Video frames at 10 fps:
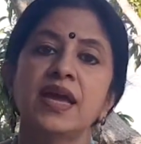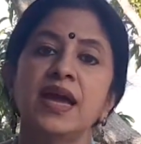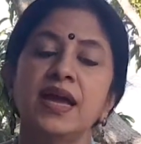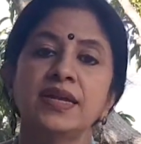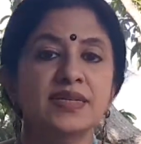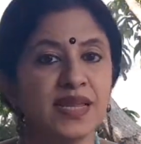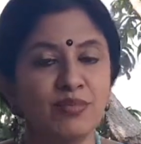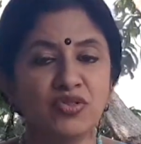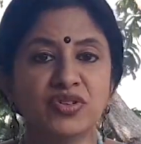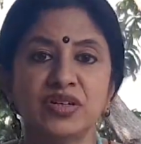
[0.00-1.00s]
and some
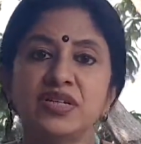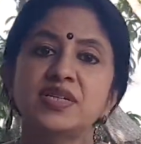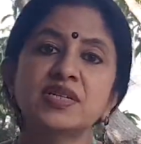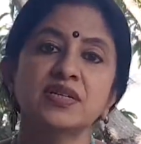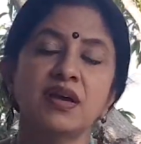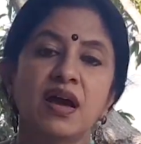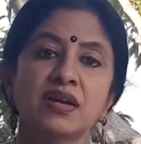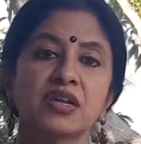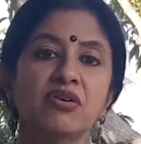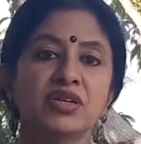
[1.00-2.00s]
of the recent
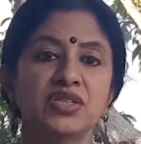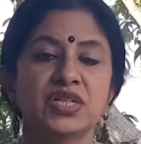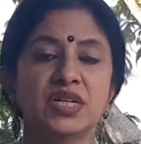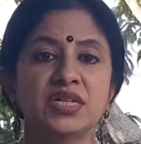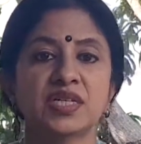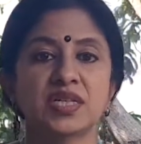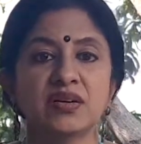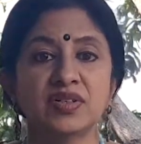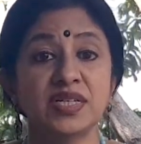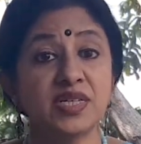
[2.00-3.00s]
archaeological
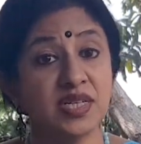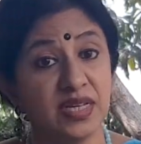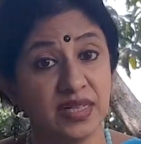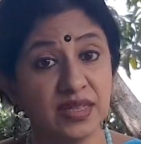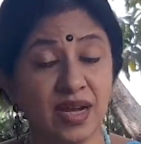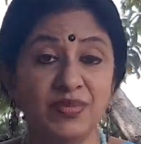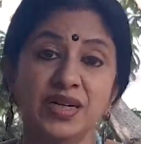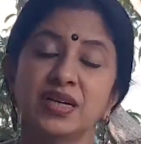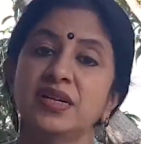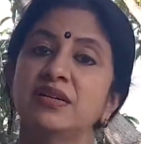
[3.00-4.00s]
discoveries in the Tamil
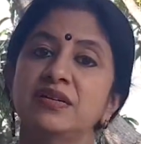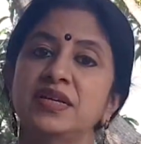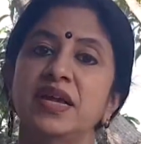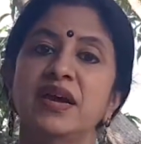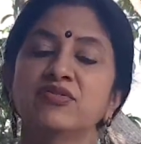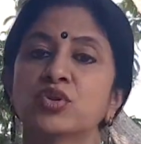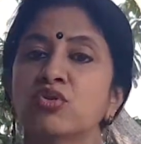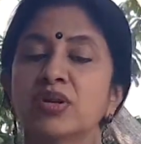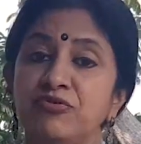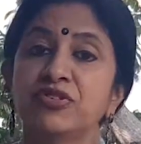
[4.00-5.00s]
country have
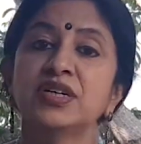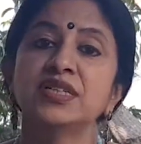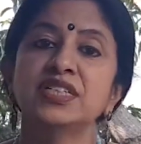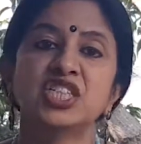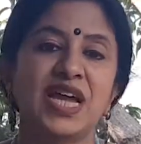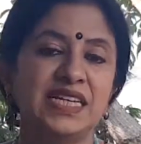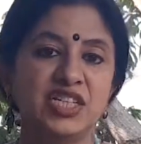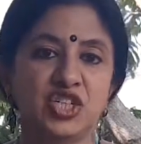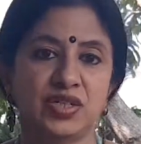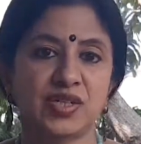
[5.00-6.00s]
thrown up further
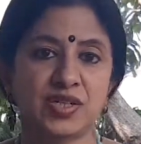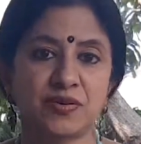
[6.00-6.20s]
challenges.